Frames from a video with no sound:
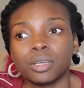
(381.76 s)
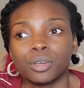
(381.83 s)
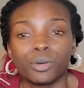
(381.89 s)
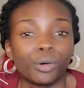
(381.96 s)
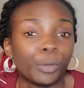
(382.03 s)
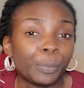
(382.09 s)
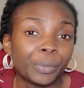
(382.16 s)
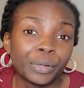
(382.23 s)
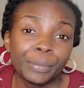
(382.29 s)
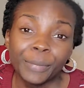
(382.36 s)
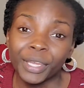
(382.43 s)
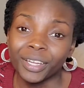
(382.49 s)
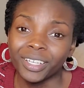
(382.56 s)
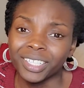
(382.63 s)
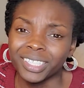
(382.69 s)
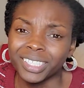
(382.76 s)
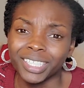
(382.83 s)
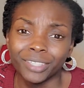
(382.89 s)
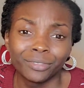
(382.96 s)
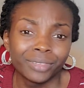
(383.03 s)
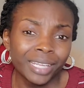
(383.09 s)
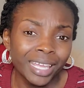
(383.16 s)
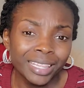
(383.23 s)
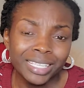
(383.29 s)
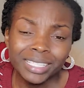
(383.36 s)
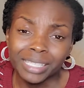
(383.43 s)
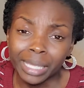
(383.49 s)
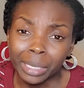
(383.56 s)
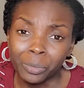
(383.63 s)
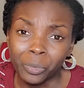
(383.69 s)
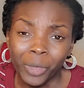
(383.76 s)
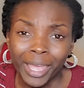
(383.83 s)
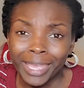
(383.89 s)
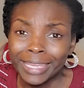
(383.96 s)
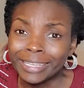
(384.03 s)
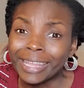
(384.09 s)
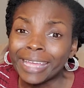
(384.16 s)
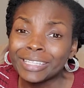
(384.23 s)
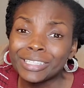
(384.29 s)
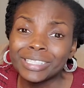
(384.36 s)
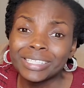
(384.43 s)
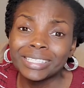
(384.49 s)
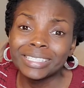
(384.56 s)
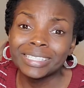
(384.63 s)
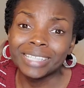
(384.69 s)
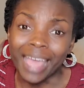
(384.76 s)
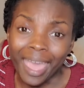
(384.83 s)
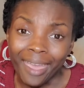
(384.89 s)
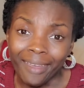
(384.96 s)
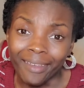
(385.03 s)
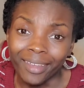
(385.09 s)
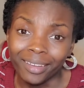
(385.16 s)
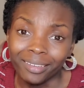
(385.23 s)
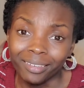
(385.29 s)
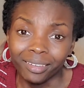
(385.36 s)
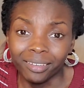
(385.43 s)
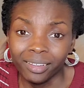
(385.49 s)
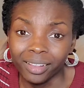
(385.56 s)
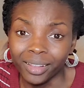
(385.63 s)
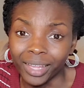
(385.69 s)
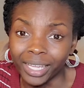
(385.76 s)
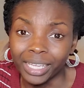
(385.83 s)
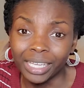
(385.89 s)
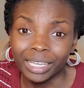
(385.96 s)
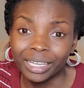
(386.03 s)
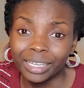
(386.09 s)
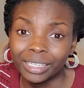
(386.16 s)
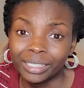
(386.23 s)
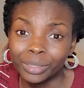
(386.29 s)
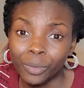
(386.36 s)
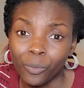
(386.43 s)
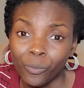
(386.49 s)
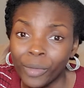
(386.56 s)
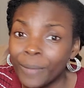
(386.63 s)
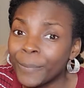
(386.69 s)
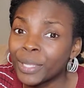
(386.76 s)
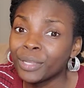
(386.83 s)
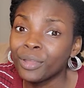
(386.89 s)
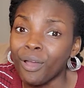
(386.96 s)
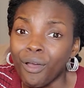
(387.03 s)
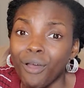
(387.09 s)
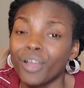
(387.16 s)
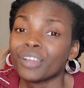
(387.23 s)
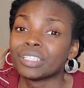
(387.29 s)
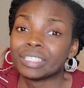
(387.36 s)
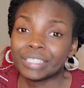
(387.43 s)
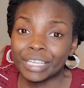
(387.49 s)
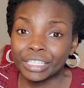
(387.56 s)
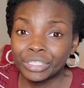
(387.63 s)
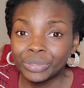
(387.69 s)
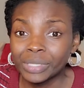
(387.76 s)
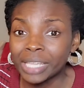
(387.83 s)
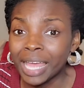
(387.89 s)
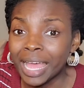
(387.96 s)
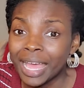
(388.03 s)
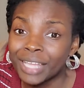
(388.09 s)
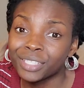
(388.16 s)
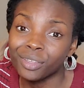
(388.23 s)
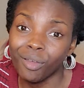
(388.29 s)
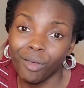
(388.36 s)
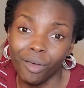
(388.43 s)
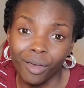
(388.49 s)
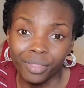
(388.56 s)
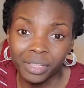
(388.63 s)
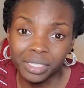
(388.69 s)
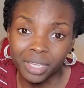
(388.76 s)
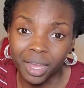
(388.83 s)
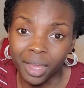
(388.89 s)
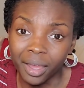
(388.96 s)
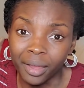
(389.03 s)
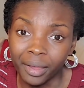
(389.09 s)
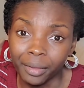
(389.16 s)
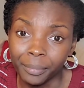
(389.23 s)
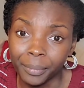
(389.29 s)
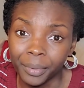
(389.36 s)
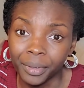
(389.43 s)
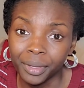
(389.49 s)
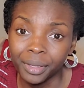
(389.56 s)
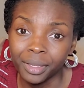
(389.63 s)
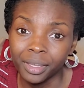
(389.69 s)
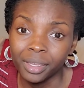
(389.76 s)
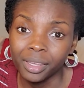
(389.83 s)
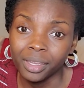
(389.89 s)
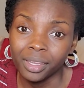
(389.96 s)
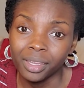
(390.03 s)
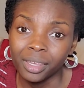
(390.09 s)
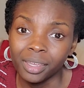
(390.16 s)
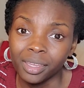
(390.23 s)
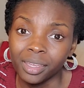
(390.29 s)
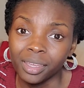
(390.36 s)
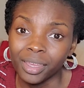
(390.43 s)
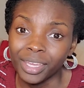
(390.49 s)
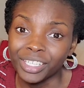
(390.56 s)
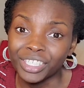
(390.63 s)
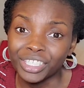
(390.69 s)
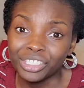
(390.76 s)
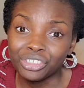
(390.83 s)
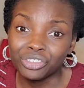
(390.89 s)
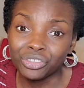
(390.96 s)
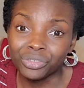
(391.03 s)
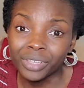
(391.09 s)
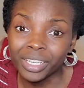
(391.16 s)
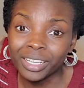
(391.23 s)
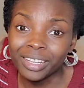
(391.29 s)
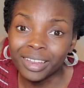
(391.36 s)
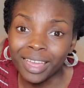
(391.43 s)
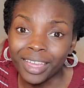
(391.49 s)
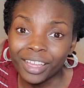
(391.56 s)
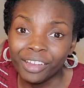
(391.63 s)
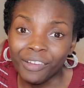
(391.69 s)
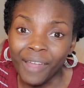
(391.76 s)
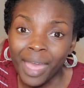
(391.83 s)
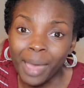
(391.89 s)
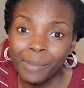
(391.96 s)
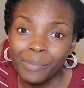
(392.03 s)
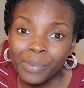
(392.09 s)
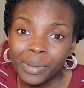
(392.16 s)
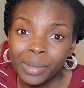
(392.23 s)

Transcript: corporate America ran the same way, and that's sad. Like, women are sexualized all the time and just treated like crap.